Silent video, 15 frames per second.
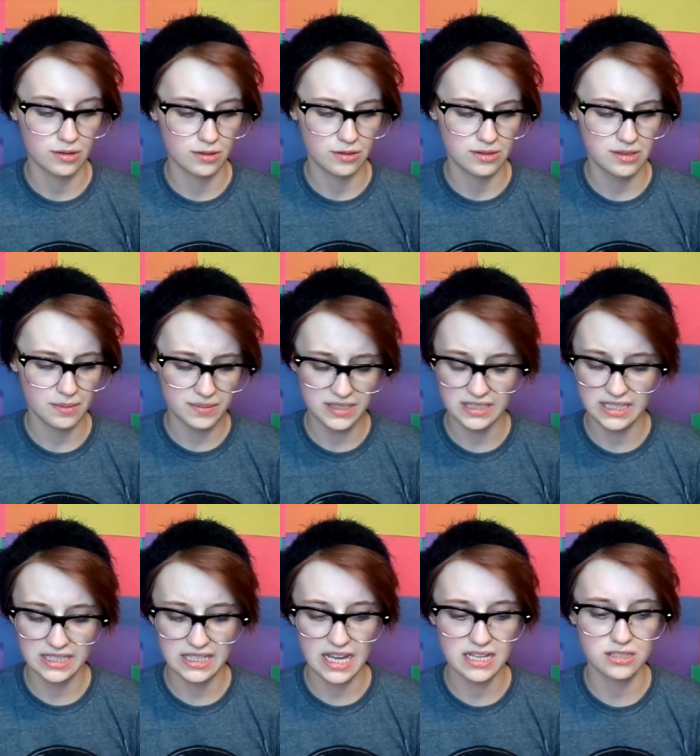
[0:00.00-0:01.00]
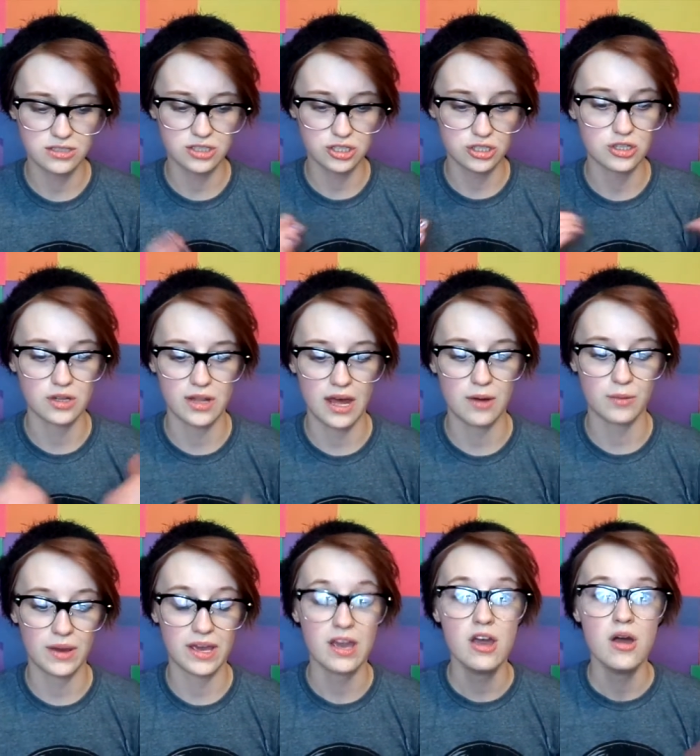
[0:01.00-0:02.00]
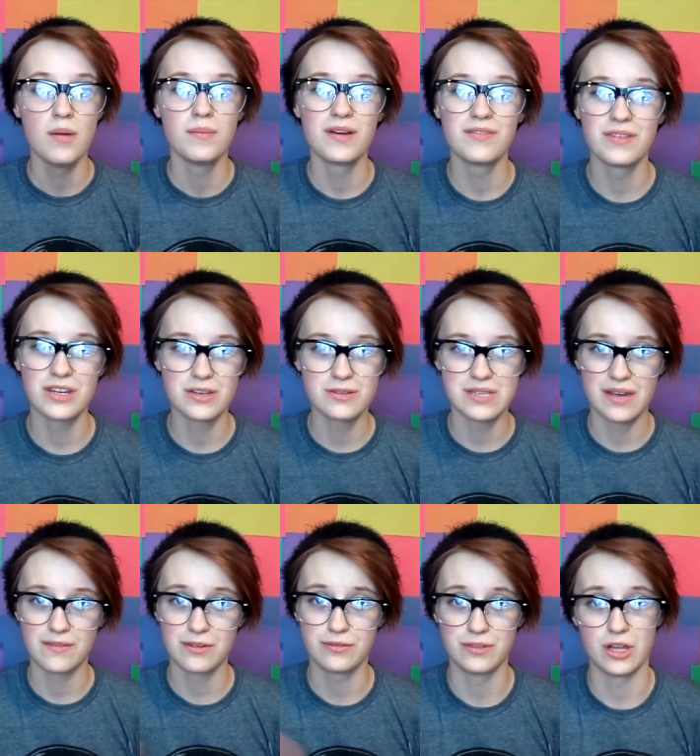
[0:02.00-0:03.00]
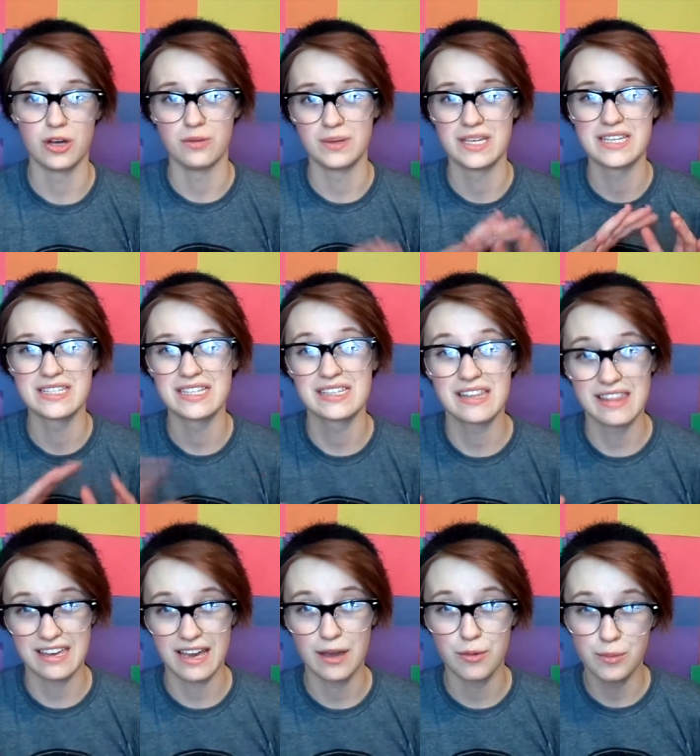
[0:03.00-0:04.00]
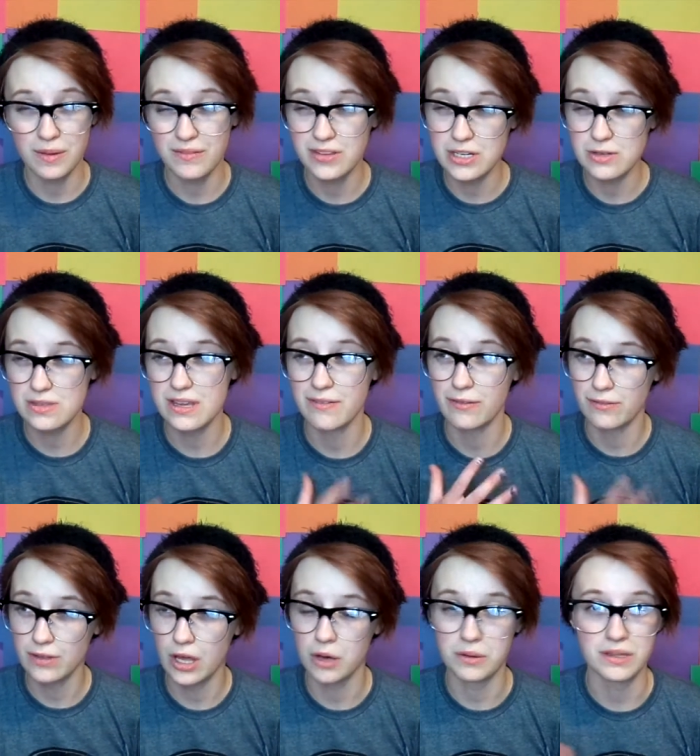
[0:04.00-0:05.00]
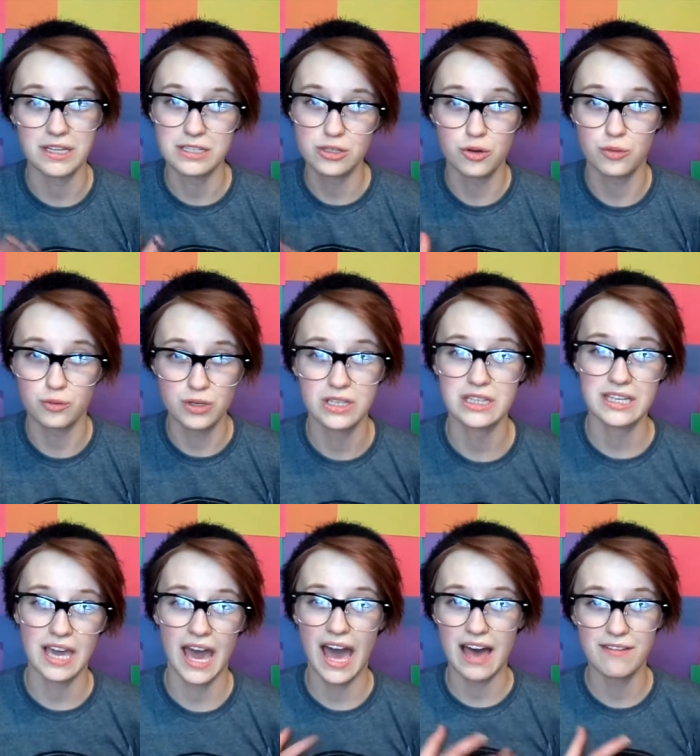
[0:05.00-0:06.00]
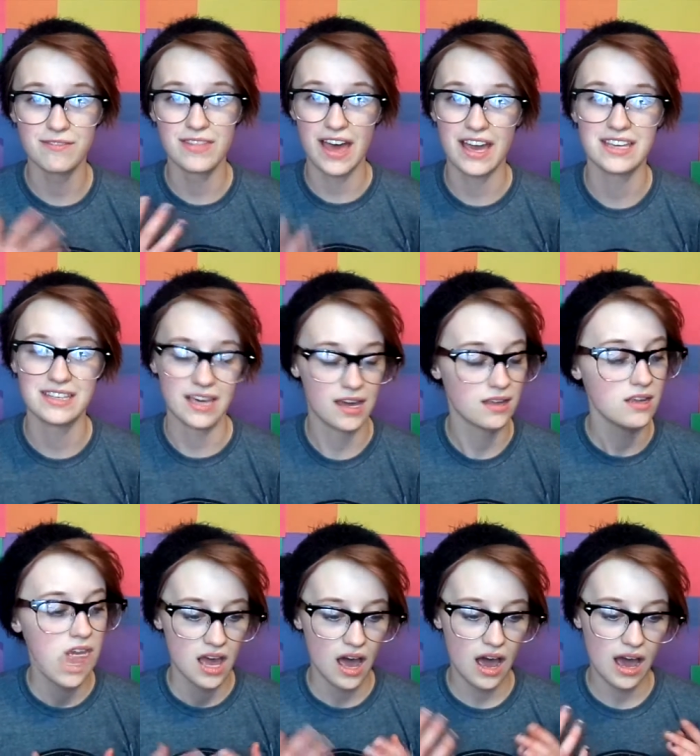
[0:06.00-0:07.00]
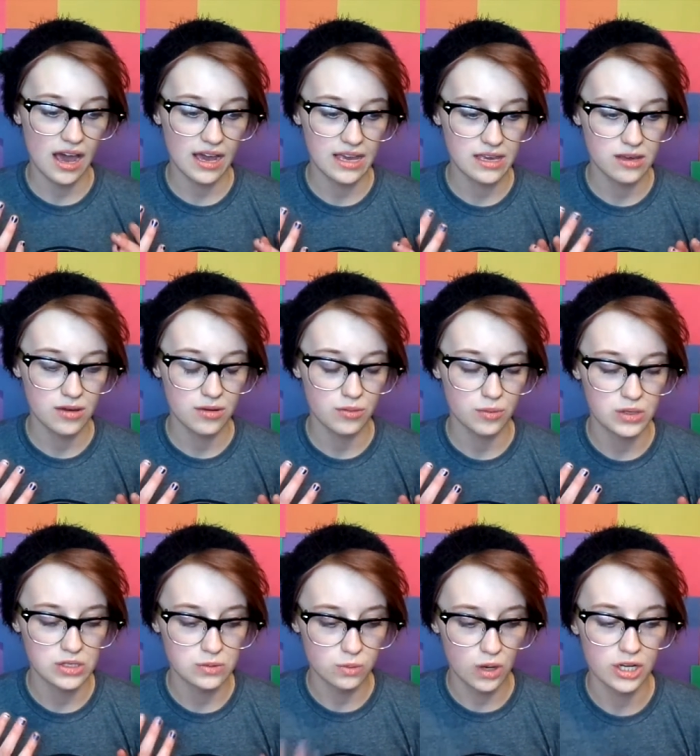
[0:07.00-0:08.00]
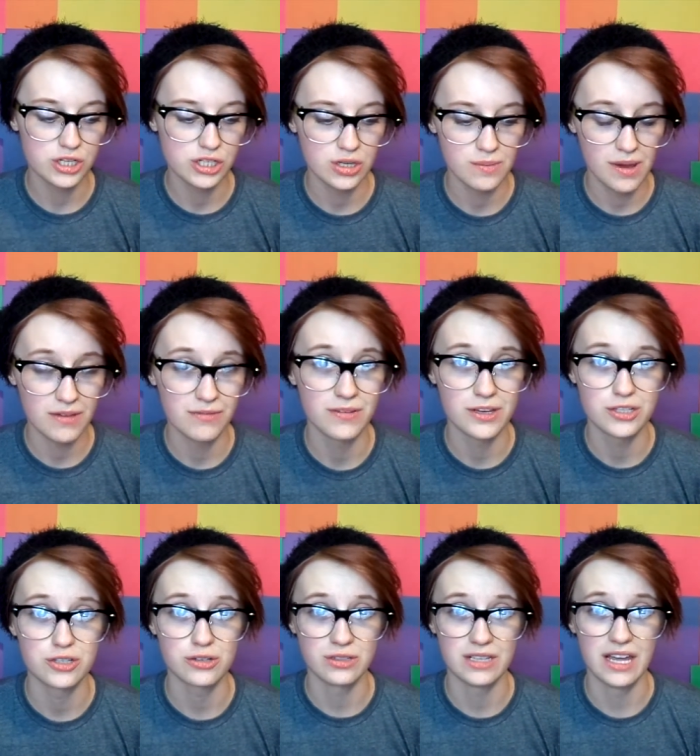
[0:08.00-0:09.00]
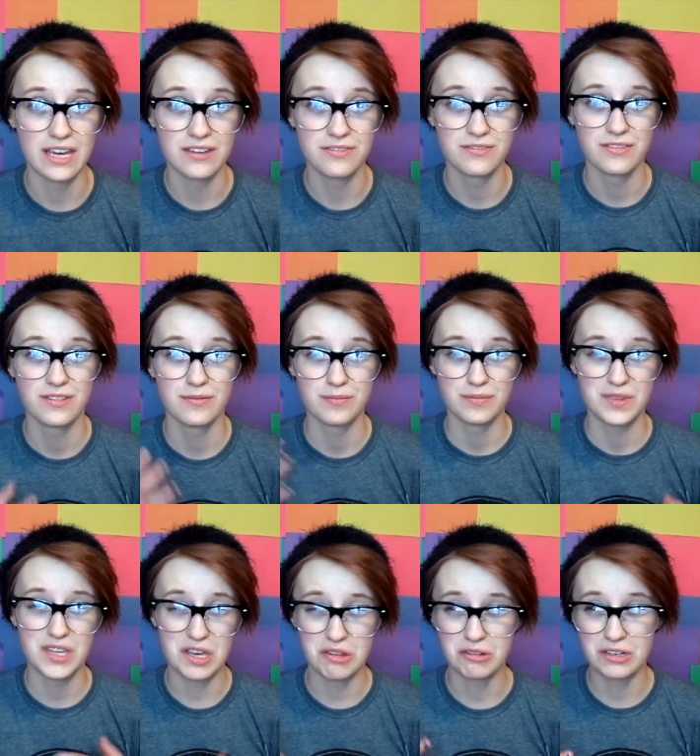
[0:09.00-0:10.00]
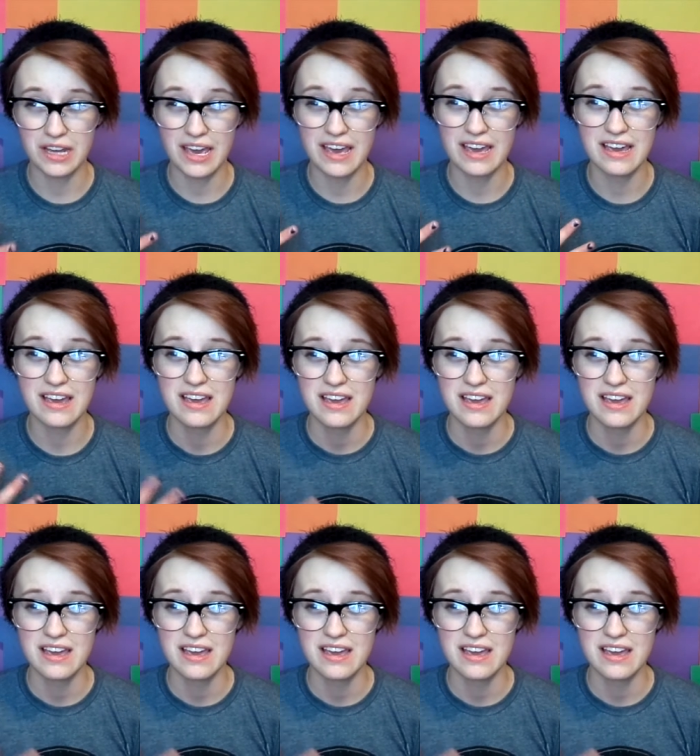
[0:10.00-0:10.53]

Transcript: something like that, just so that way my videos have a flow. Because that's the thing, I want my videos to have a flow, and they don't really have that yet. I was watching My Fictional Life the other day